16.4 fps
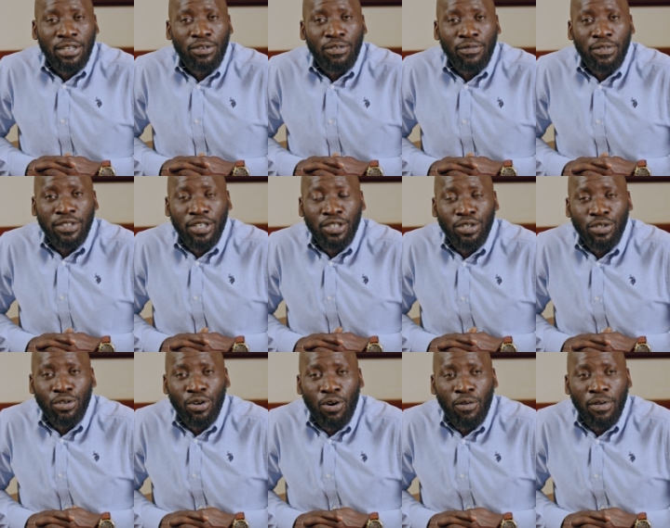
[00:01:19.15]

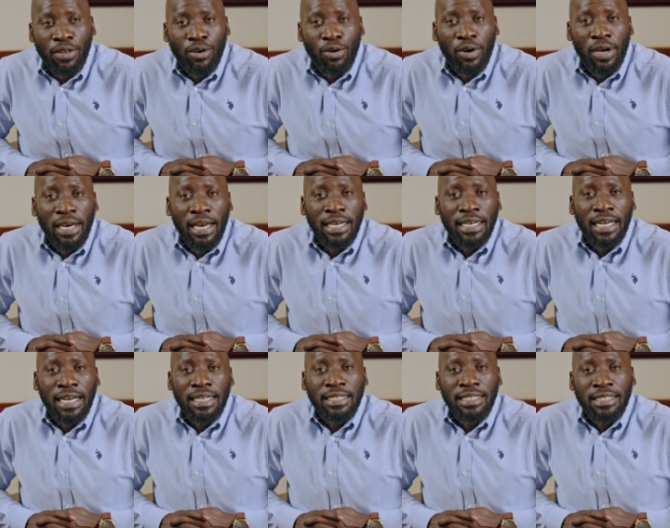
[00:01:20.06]
conversation over the oil and
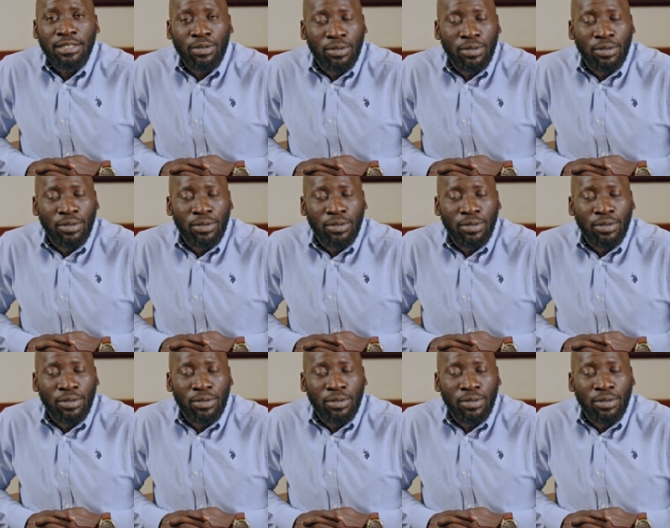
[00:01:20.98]
gas,